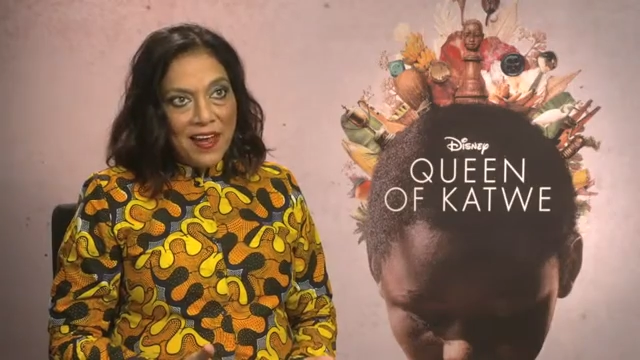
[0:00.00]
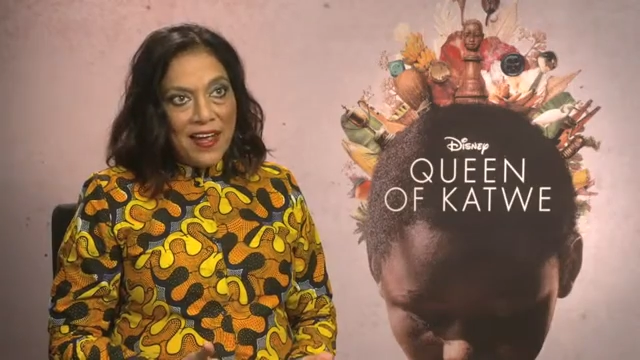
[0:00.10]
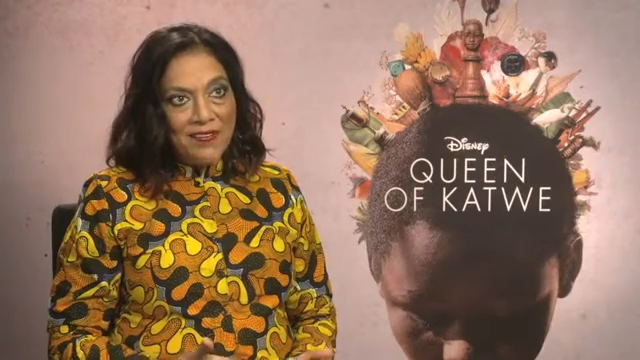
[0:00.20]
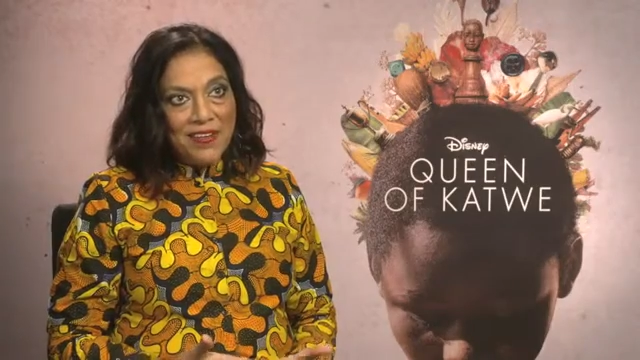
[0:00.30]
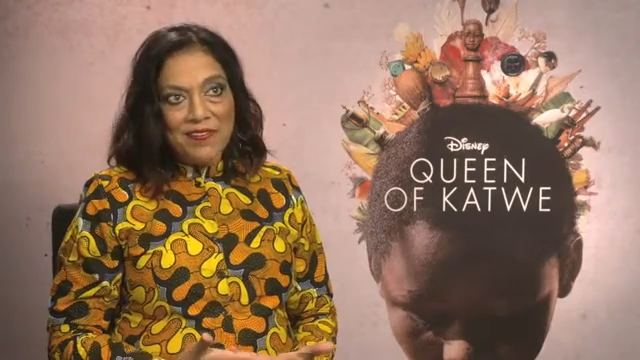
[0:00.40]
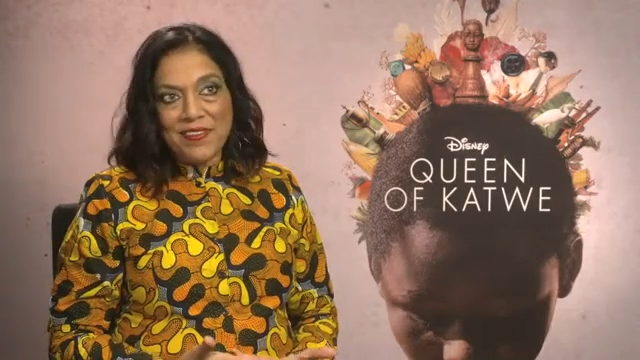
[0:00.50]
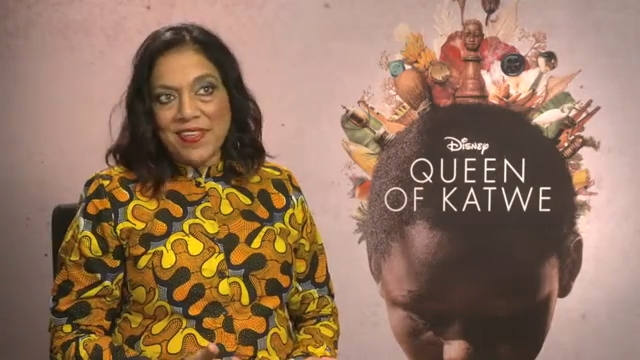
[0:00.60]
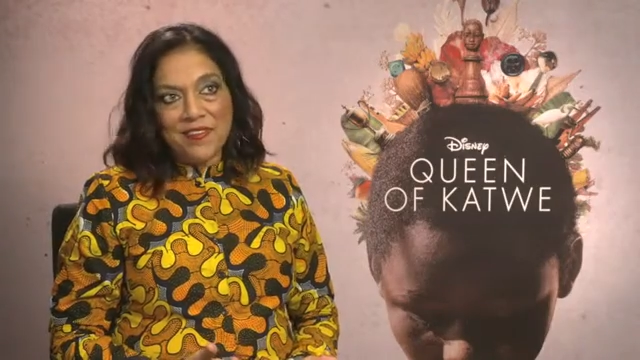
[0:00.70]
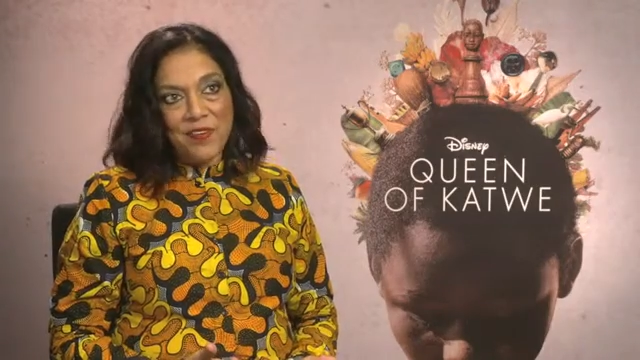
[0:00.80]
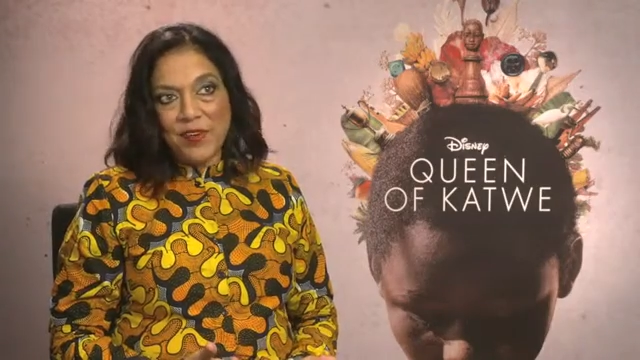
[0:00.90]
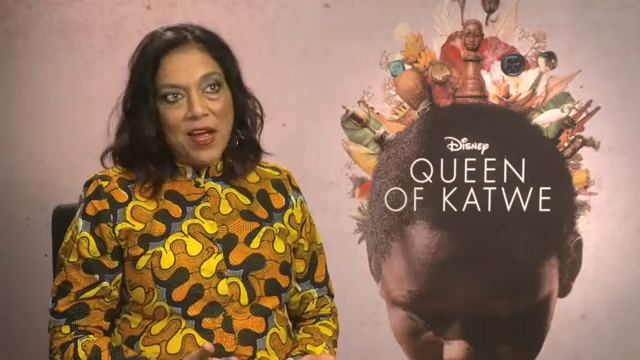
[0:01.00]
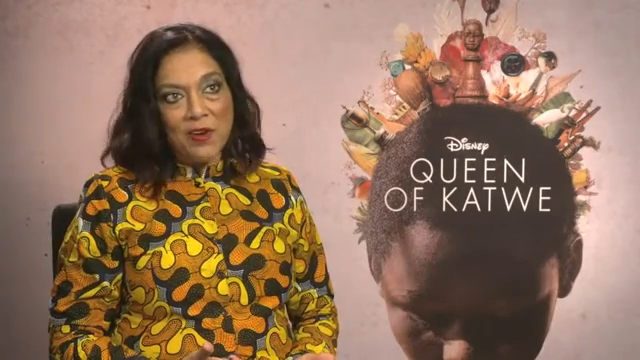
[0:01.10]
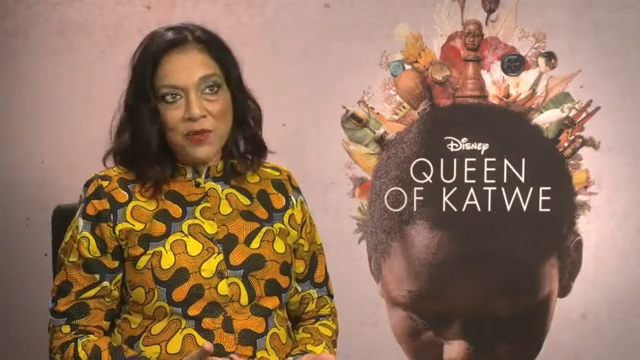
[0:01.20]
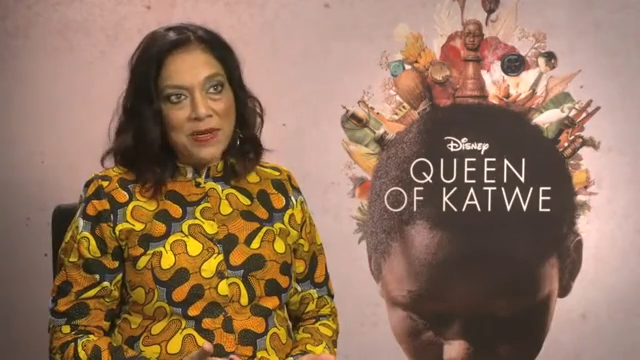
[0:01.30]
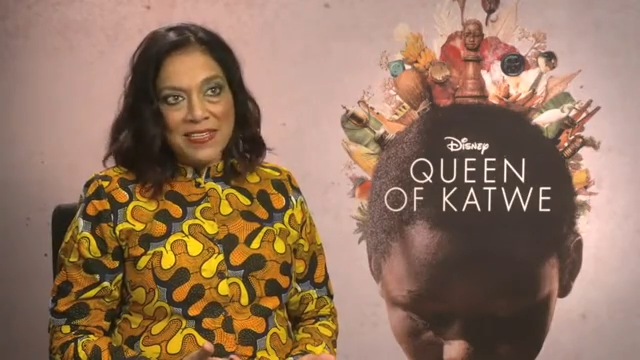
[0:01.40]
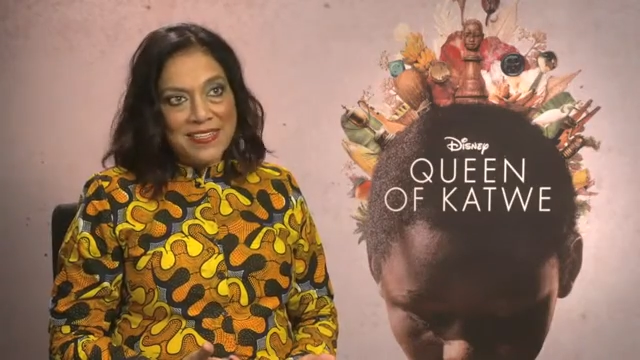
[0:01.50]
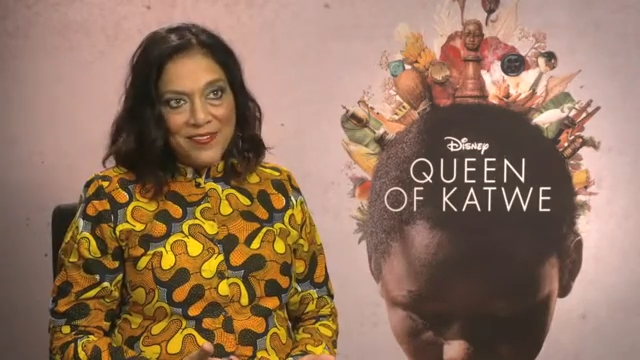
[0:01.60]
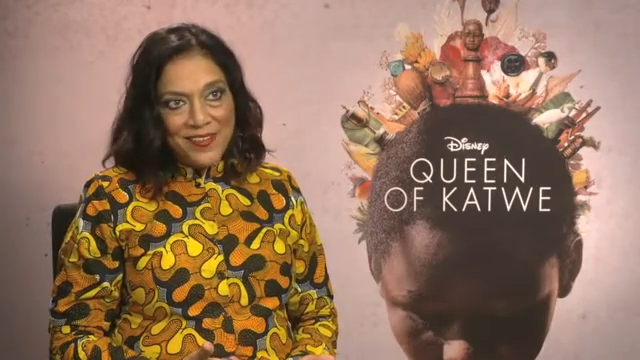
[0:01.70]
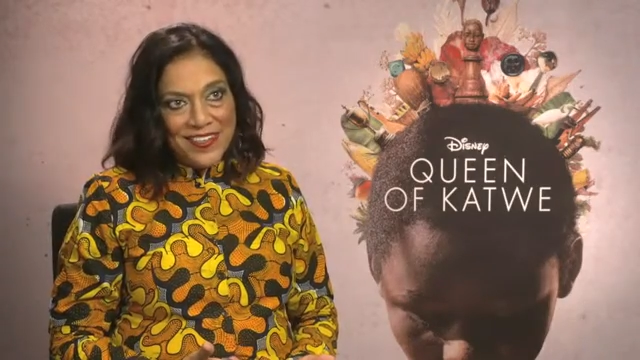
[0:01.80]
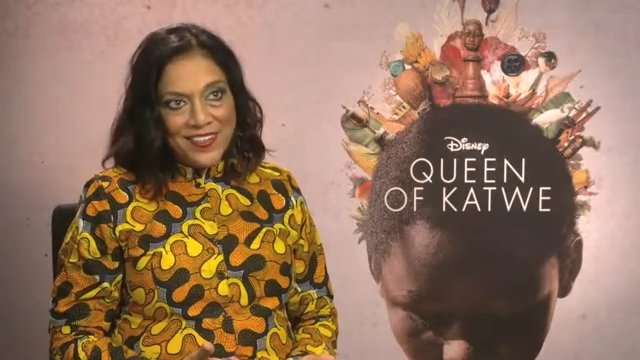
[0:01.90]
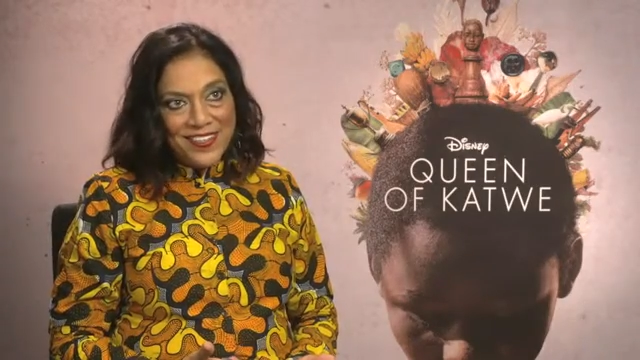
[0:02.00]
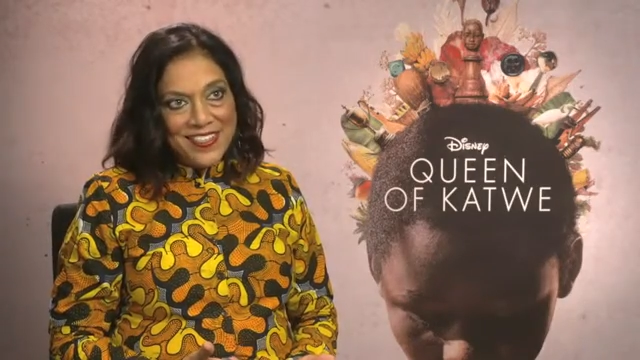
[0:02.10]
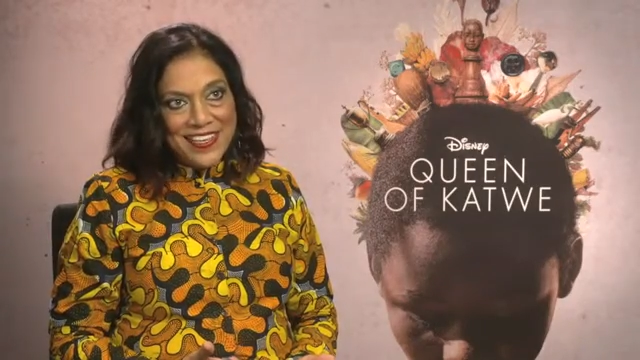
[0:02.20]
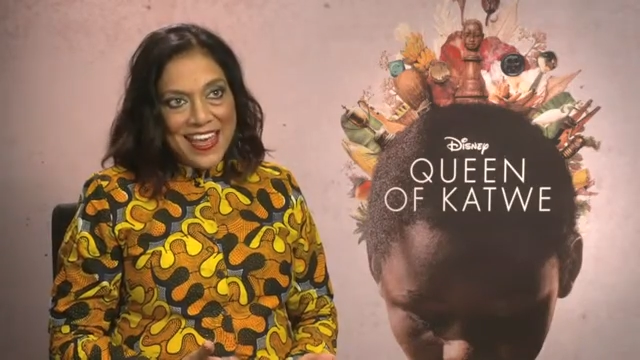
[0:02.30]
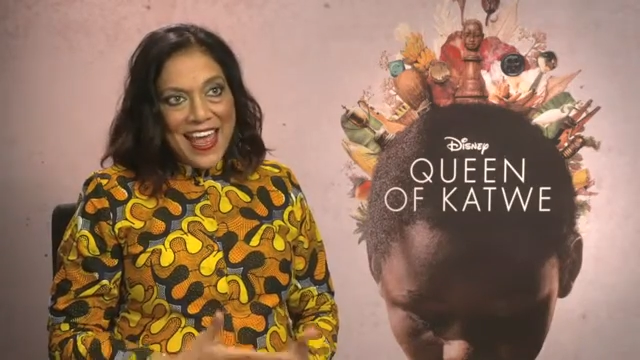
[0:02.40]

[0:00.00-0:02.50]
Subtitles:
I have lived there for now 27 years.